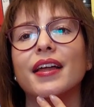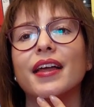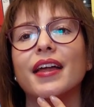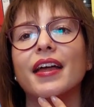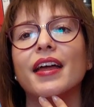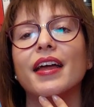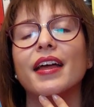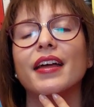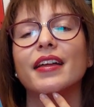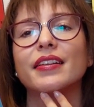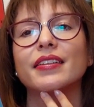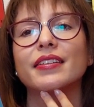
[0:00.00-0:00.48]

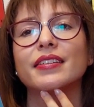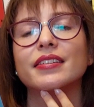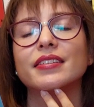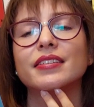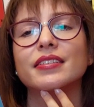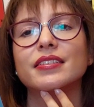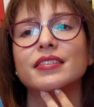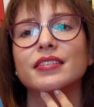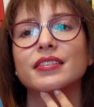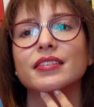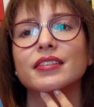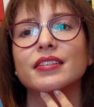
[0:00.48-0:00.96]
And
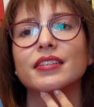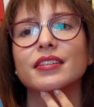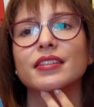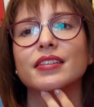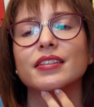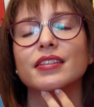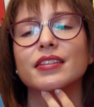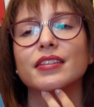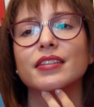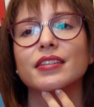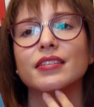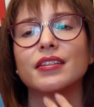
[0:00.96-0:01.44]

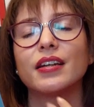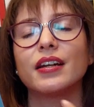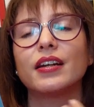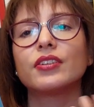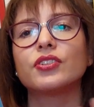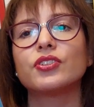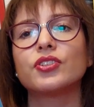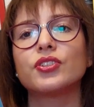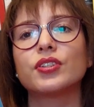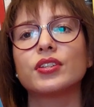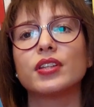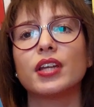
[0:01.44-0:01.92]

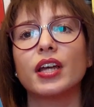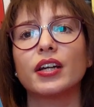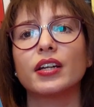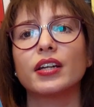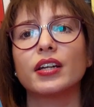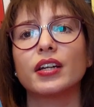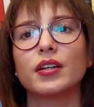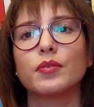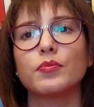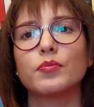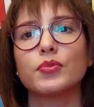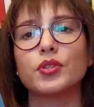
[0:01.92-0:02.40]
there
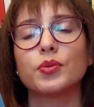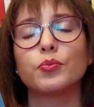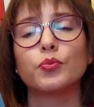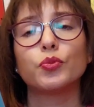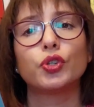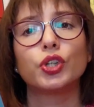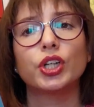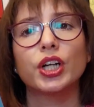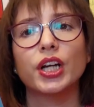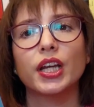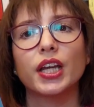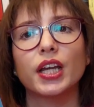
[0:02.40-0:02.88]
comes a
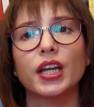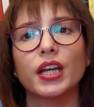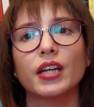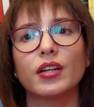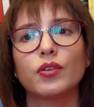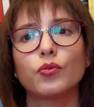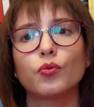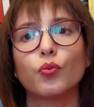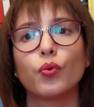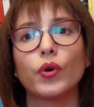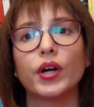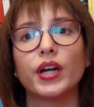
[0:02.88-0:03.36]

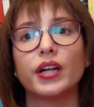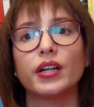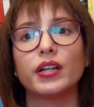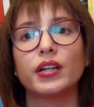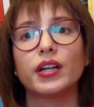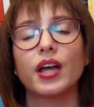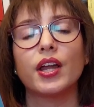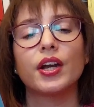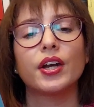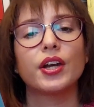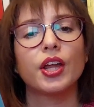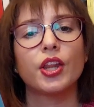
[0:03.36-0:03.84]
morning where
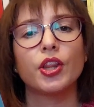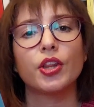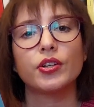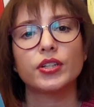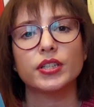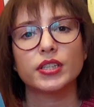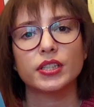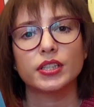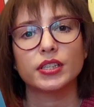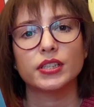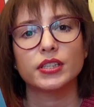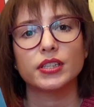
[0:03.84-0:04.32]
another
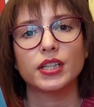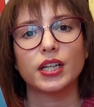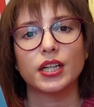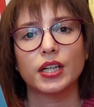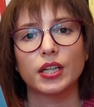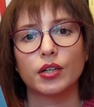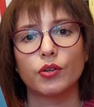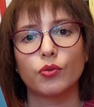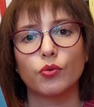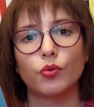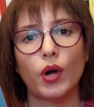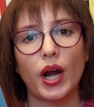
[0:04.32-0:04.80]
nun
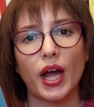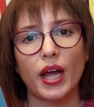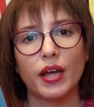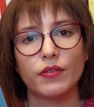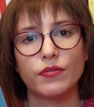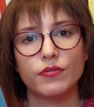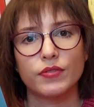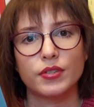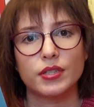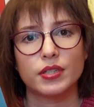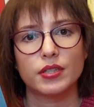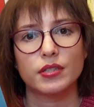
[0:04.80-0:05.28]

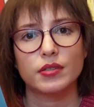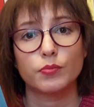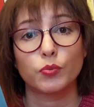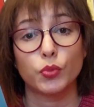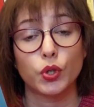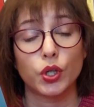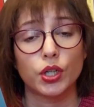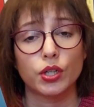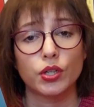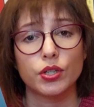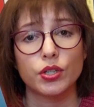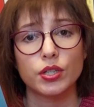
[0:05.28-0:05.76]
arrives at
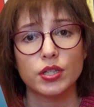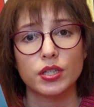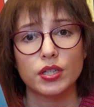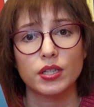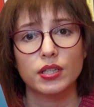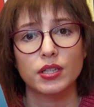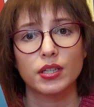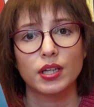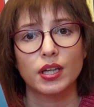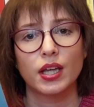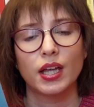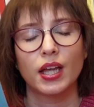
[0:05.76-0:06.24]

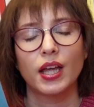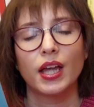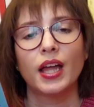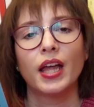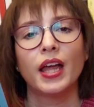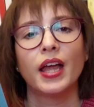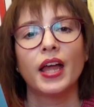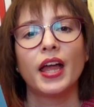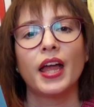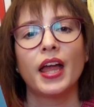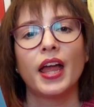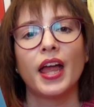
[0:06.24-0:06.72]
Manosque,
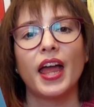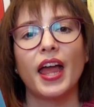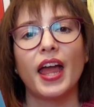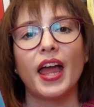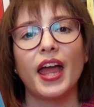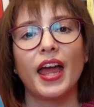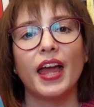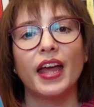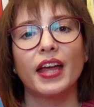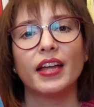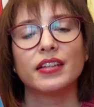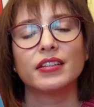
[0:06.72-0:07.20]

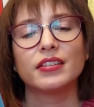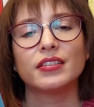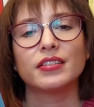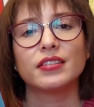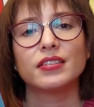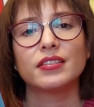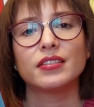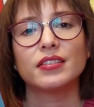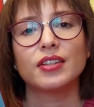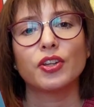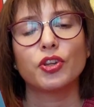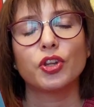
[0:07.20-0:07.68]

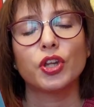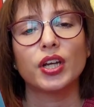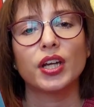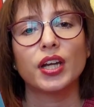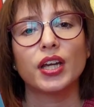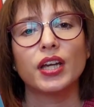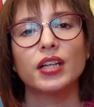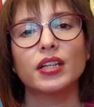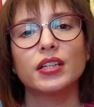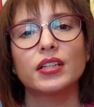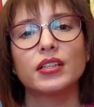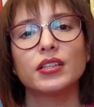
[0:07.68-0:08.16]
and the
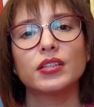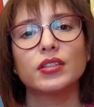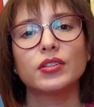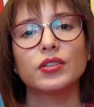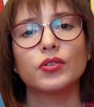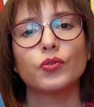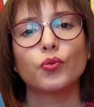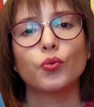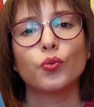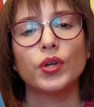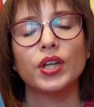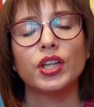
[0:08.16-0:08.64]
nun
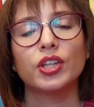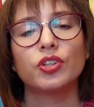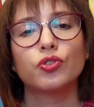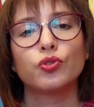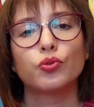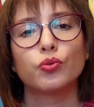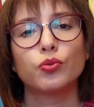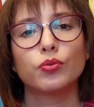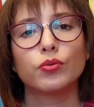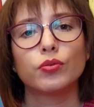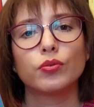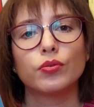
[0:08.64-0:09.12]

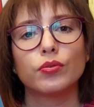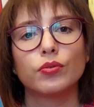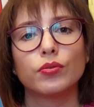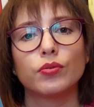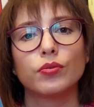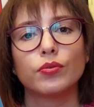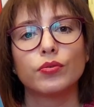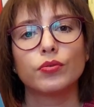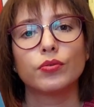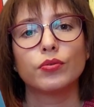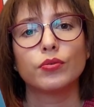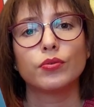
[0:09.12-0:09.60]
with
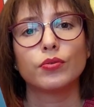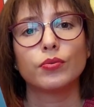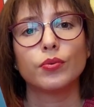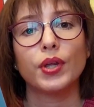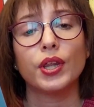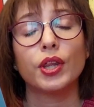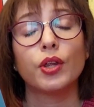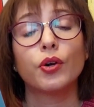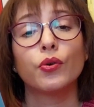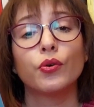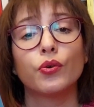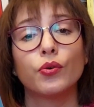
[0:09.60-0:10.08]

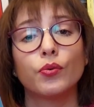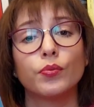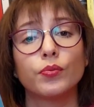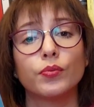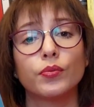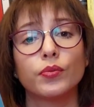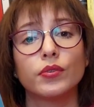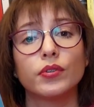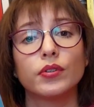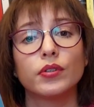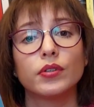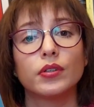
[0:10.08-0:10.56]

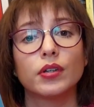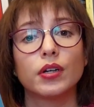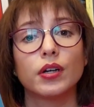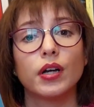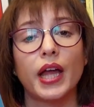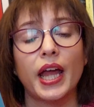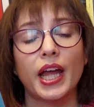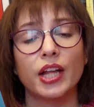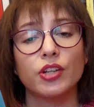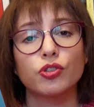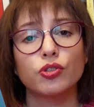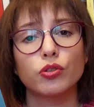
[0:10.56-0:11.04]
whom
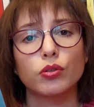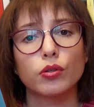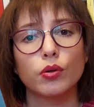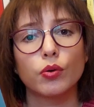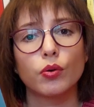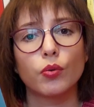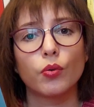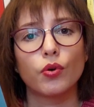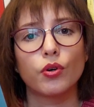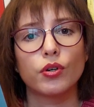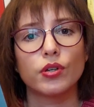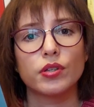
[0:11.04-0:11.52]
Angelo
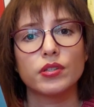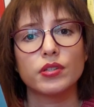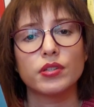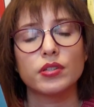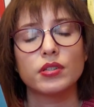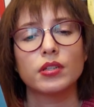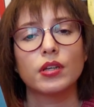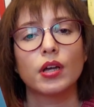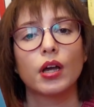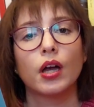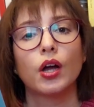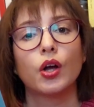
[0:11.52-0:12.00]

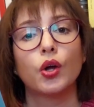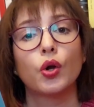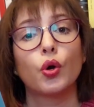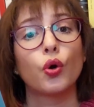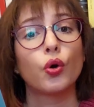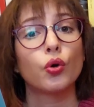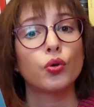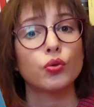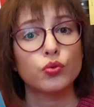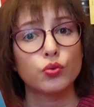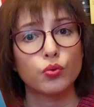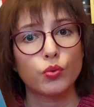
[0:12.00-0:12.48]
was
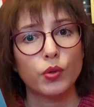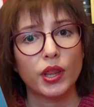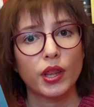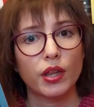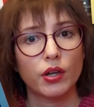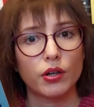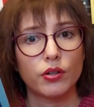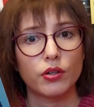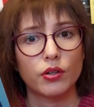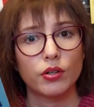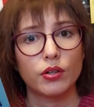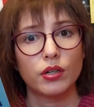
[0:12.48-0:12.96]
goes with
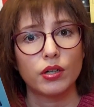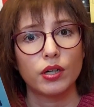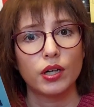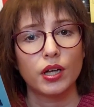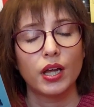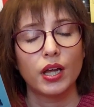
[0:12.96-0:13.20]
her,